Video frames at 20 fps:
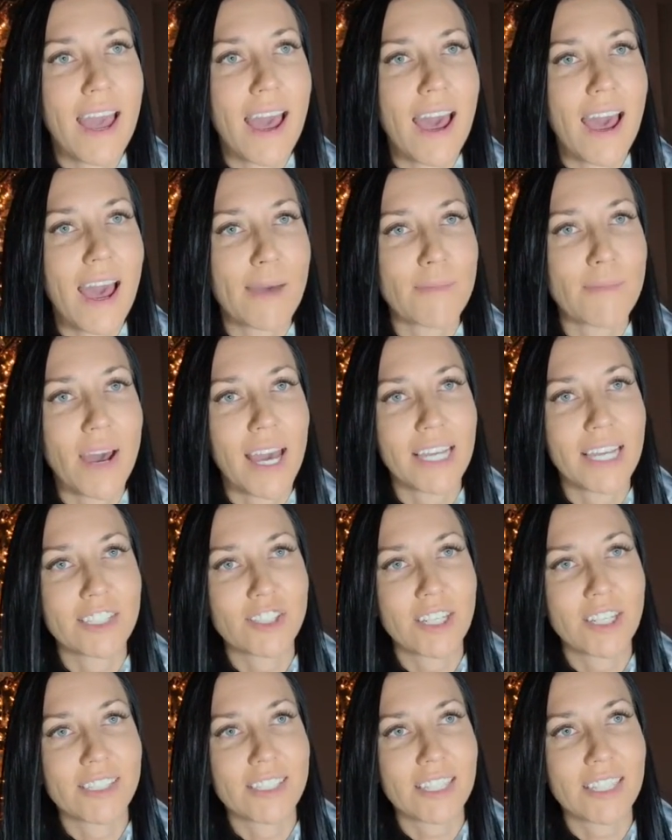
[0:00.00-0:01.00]
Hi,
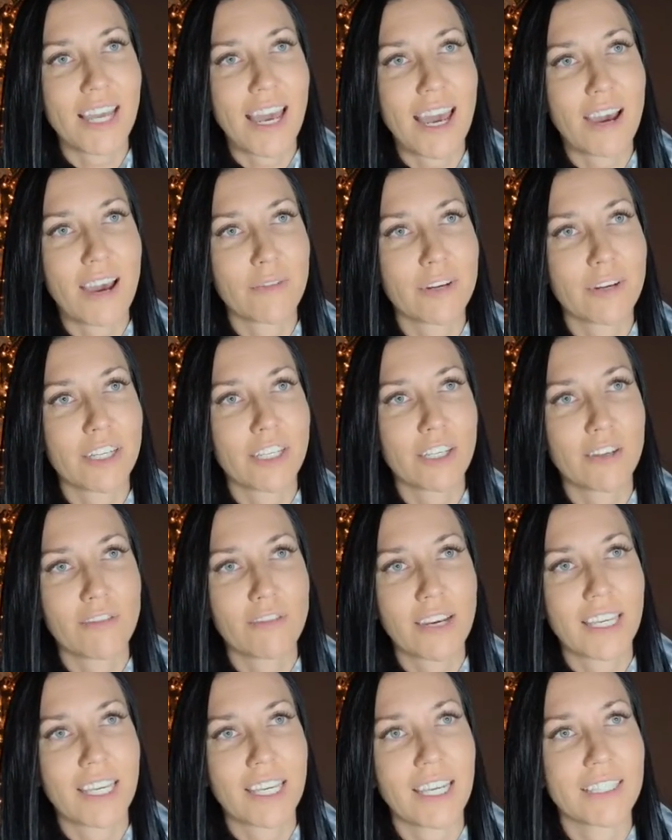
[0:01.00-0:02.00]
Jessica. How are
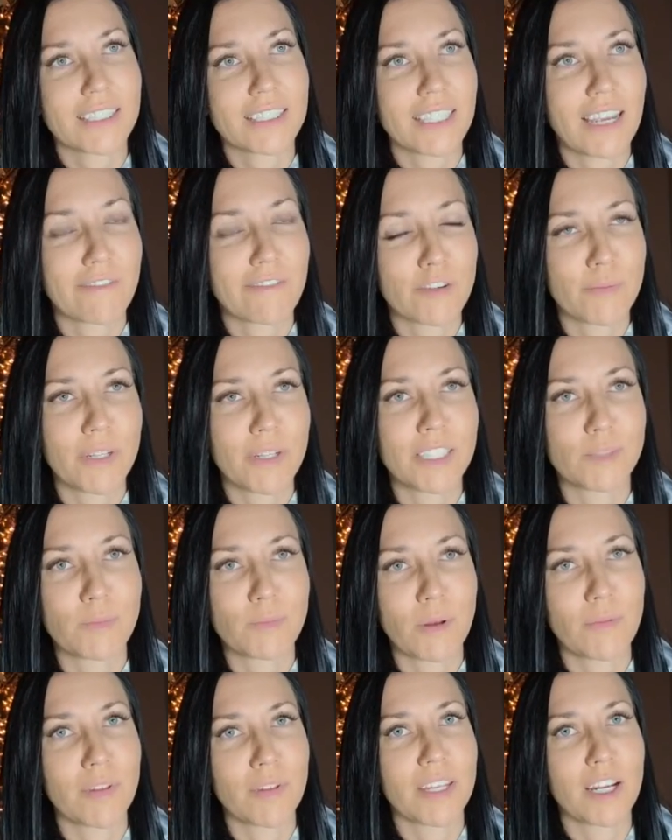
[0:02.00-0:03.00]
you? I can't see everybody's
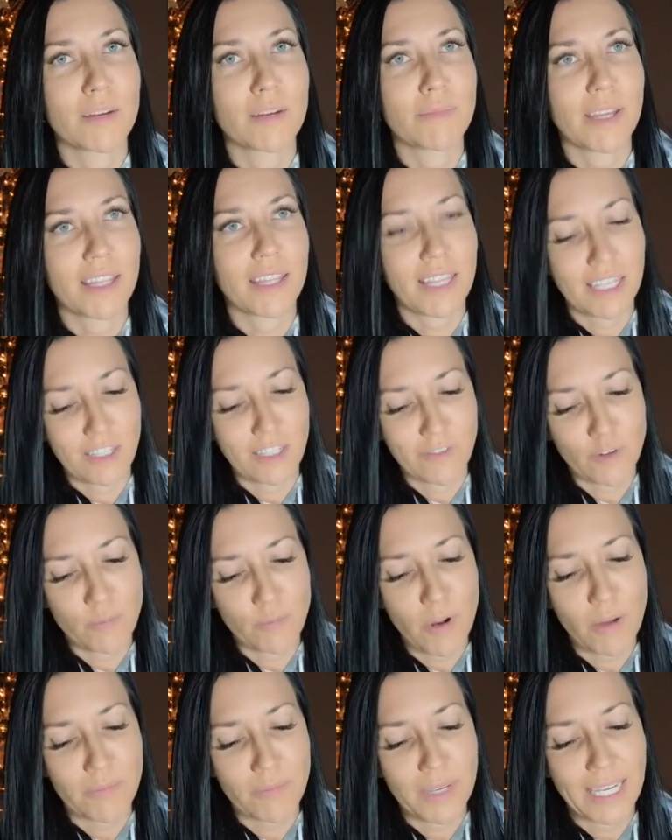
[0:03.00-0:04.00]
bubble there, but thank you for
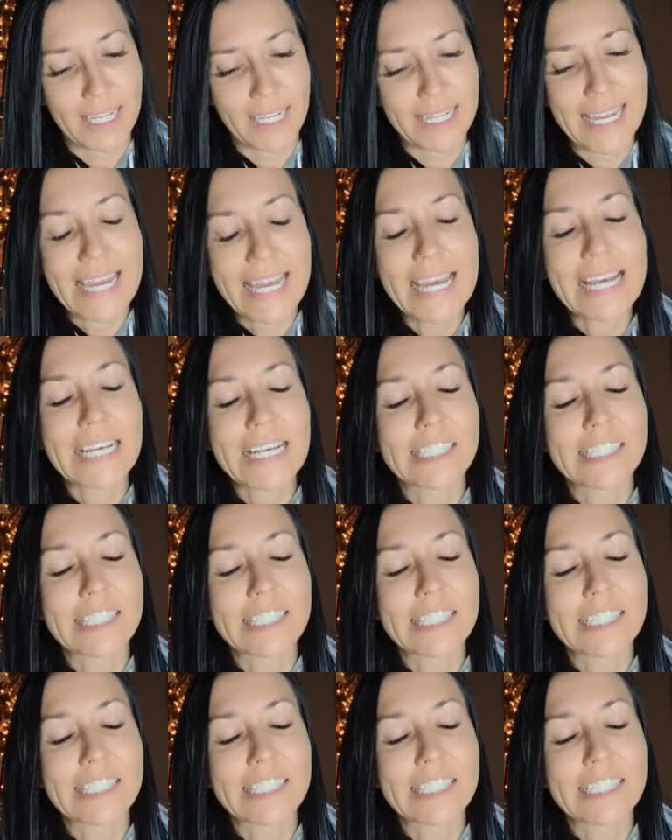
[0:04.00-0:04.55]
popping in.